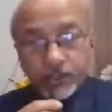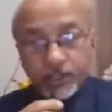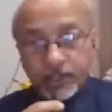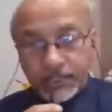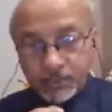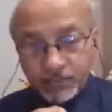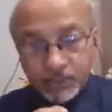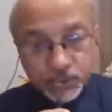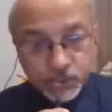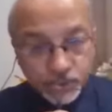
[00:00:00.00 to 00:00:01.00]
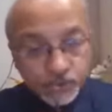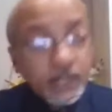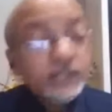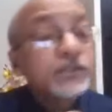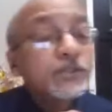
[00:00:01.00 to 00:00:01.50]
Okay, let me continue.
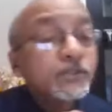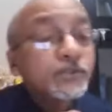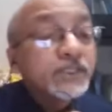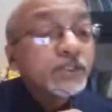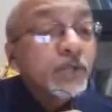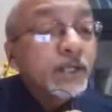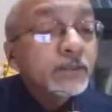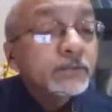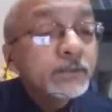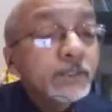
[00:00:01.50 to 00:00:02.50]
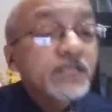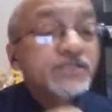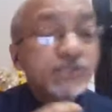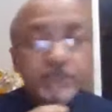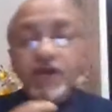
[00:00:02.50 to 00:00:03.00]
I don't know whether you are.
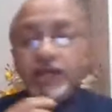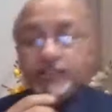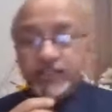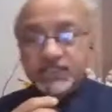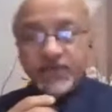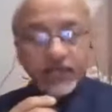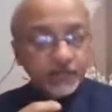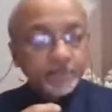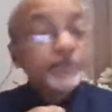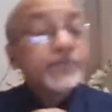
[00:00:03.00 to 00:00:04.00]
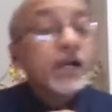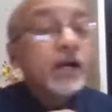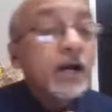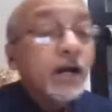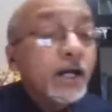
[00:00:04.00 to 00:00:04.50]
Yes, sir. Fine. That's fine.
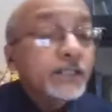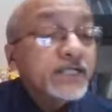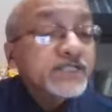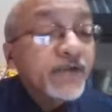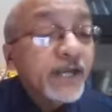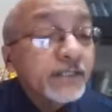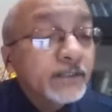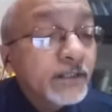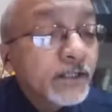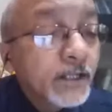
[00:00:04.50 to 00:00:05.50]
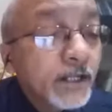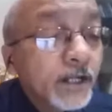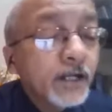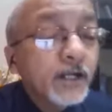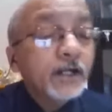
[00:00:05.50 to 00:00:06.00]
That's fine.
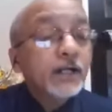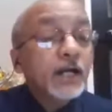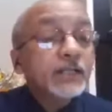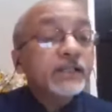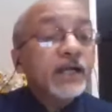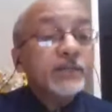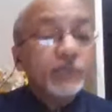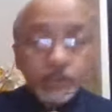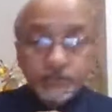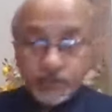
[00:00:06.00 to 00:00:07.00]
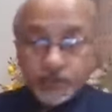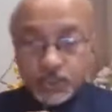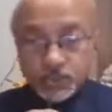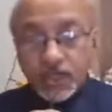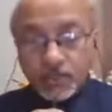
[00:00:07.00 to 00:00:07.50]
I think I am audible.
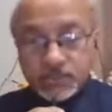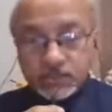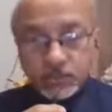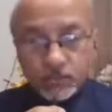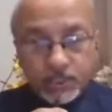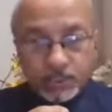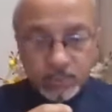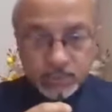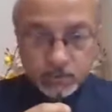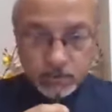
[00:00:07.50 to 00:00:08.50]
So I was what I was